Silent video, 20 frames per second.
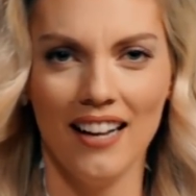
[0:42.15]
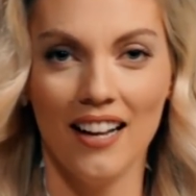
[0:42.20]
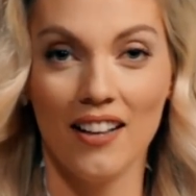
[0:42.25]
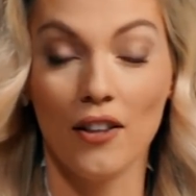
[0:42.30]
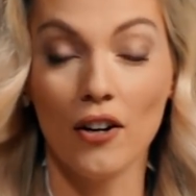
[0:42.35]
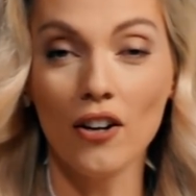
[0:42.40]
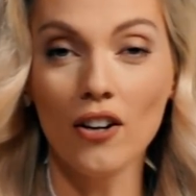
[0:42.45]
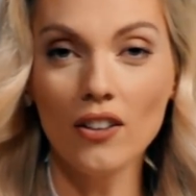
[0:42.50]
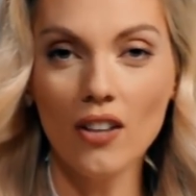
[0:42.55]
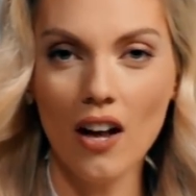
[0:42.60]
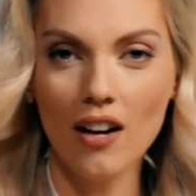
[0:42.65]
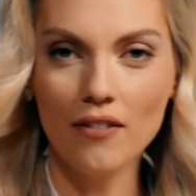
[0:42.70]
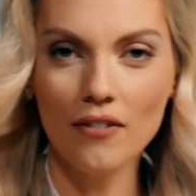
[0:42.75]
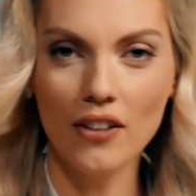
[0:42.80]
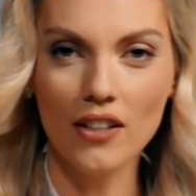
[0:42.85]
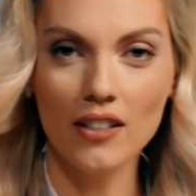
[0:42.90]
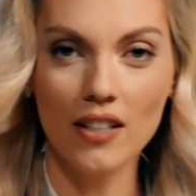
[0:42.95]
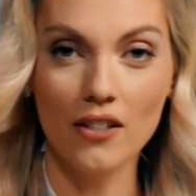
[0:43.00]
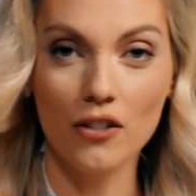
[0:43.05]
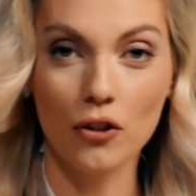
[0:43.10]
There are a lot of
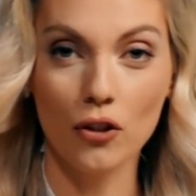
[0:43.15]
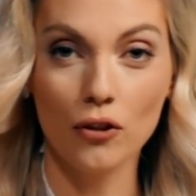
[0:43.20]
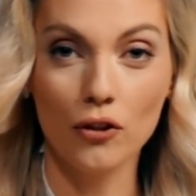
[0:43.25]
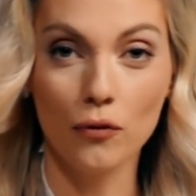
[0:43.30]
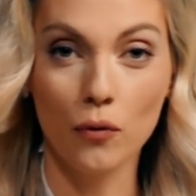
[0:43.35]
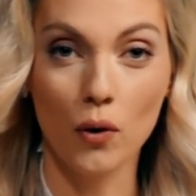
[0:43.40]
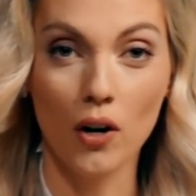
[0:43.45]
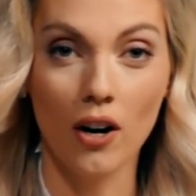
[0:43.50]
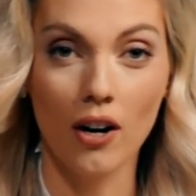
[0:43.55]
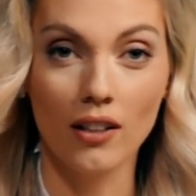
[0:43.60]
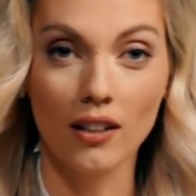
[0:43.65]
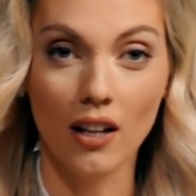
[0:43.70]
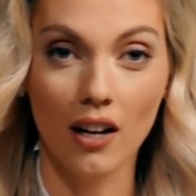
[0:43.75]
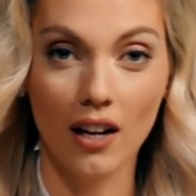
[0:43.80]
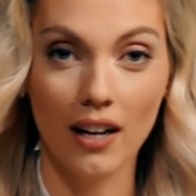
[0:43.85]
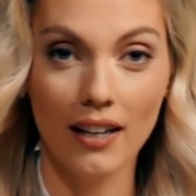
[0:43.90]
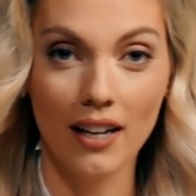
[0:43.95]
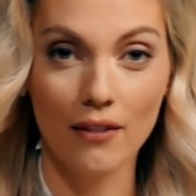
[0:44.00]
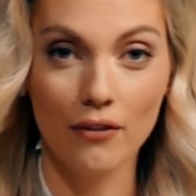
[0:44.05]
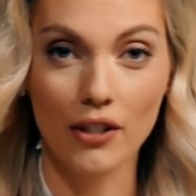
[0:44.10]
things I search for
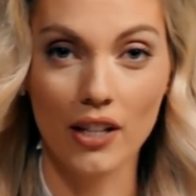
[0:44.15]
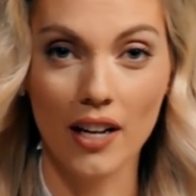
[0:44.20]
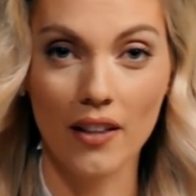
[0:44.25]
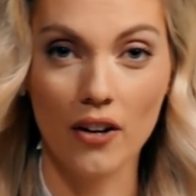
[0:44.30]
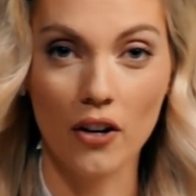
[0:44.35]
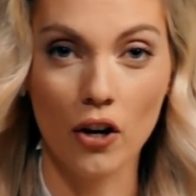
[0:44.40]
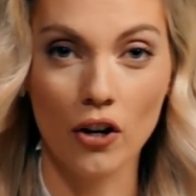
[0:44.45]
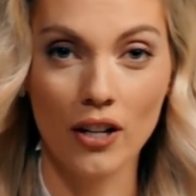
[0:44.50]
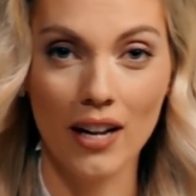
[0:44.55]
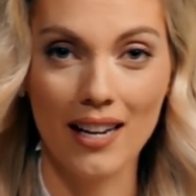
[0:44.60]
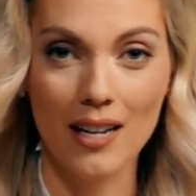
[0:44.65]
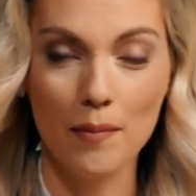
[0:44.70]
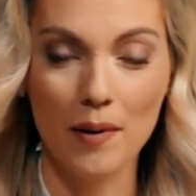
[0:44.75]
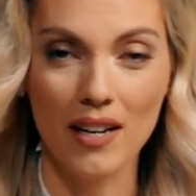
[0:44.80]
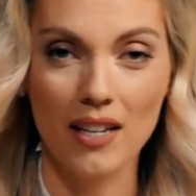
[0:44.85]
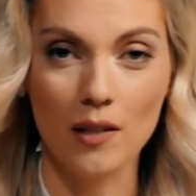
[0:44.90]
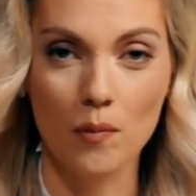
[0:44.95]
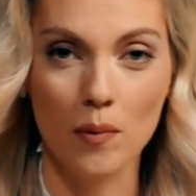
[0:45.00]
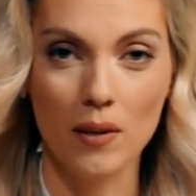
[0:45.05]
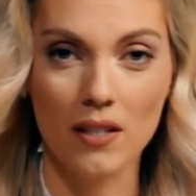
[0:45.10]
online every day that aren't
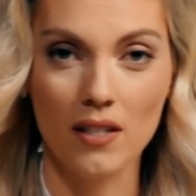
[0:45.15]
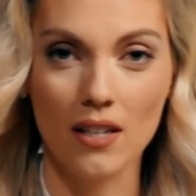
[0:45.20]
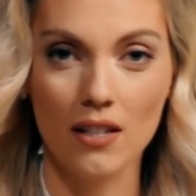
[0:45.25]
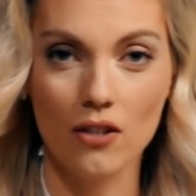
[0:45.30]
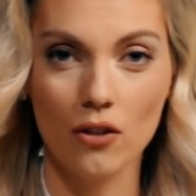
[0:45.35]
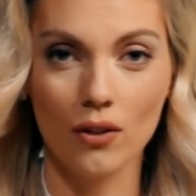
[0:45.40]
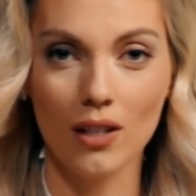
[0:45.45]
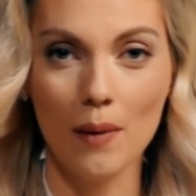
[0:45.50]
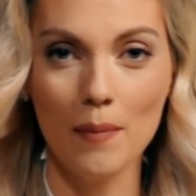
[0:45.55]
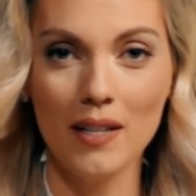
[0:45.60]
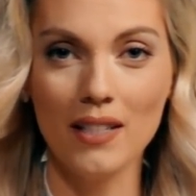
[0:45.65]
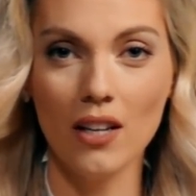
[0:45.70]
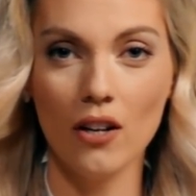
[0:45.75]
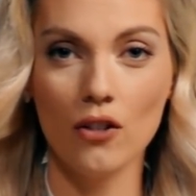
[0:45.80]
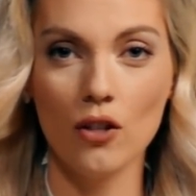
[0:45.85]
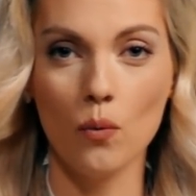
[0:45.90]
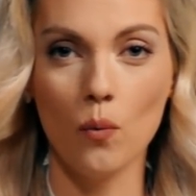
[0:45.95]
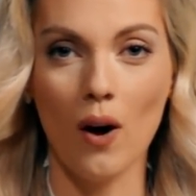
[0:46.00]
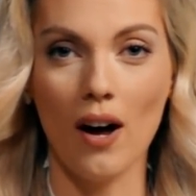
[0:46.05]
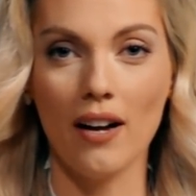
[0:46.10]
anybody's business, so let me tell
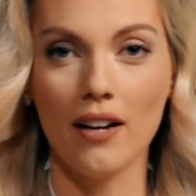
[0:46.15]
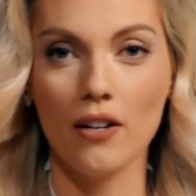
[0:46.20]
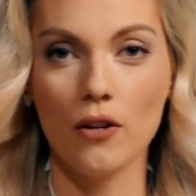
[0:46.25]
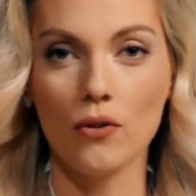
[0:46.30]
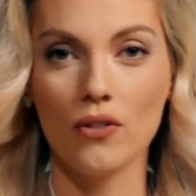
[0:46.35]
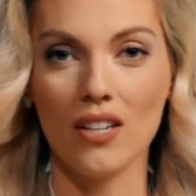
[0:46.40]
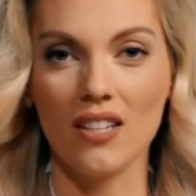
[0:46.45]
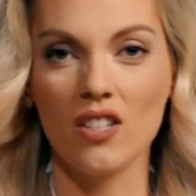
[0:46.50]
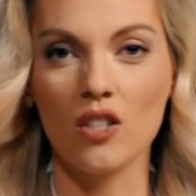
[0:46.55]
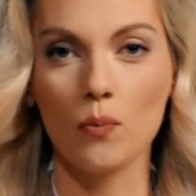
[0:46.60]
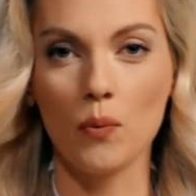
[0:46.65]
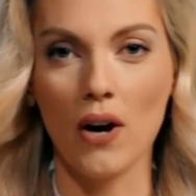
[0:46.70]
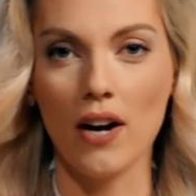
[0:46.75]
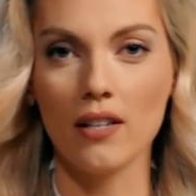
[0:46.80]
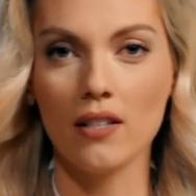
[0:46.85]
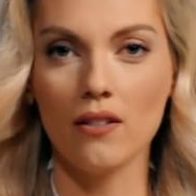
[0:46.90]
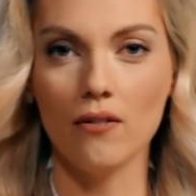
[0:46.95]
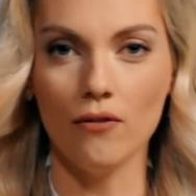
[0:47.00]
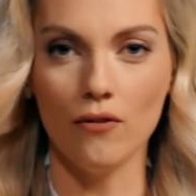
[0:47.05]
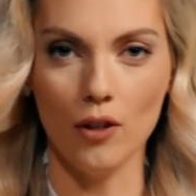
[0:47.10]
you why I use
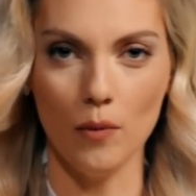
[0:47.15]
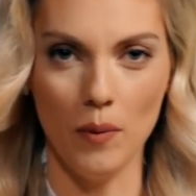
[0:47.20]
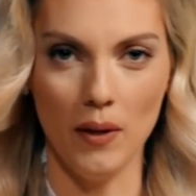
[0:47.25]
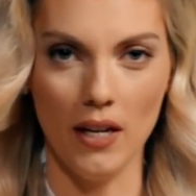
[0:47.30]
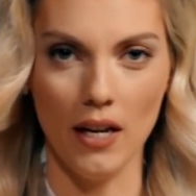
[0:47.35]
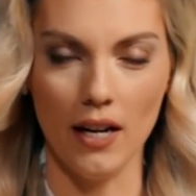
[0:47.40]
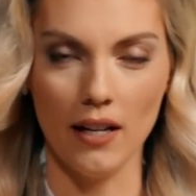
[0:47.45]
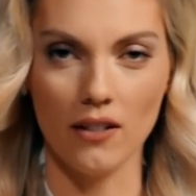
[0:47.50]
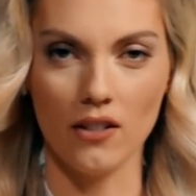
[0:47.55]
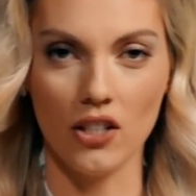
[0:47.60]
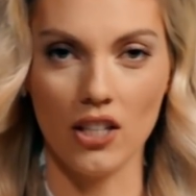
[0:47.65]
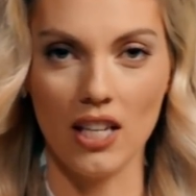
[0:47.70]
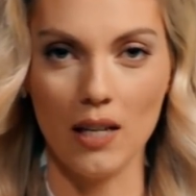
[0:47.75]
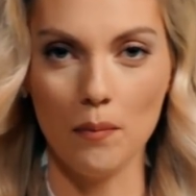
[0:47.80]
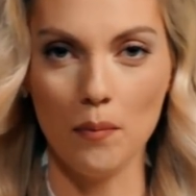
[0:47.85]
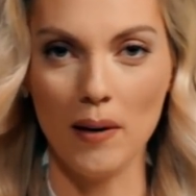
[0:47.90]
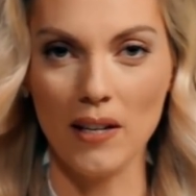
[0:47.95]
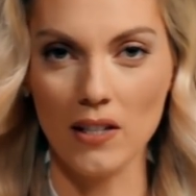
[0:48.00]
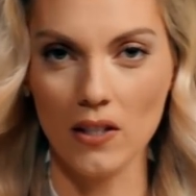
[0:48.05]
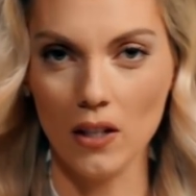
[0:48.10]
ExpressVPN to
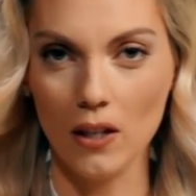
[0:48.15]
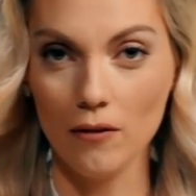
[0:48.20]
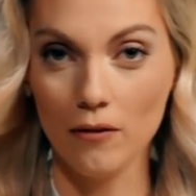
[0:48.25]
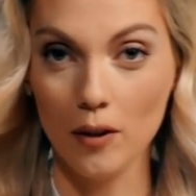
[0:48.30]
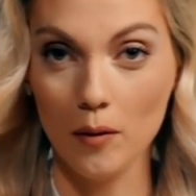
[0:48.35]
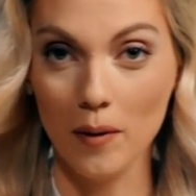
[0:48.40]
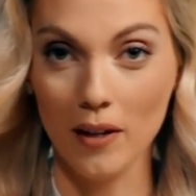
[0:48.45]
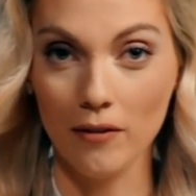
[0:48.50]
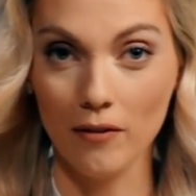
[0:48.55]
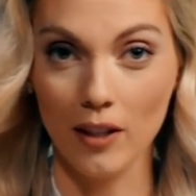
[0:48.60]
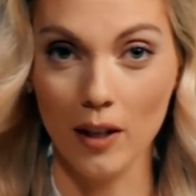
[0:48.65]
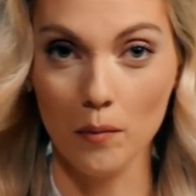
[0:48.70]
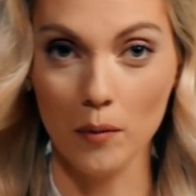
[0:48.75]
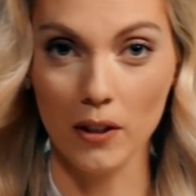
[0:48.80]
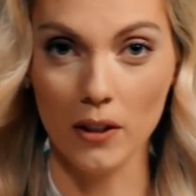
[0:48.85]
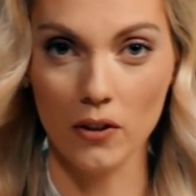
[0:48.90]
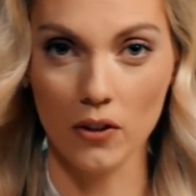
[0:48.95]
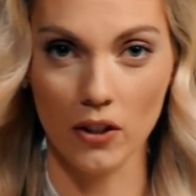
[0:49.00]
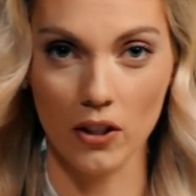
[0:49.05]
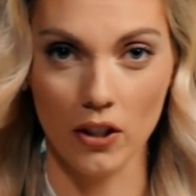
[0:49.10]
keep myself and my
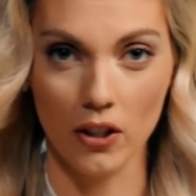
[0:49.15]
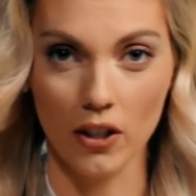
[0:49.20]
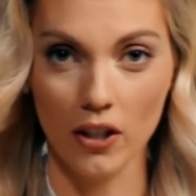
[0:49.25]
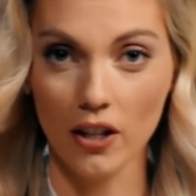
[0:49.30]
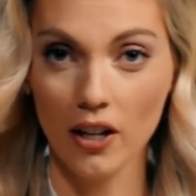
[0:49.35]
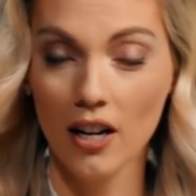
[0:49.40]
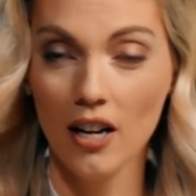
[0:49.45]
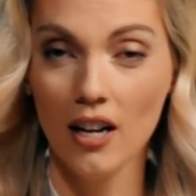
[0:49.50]
family secure.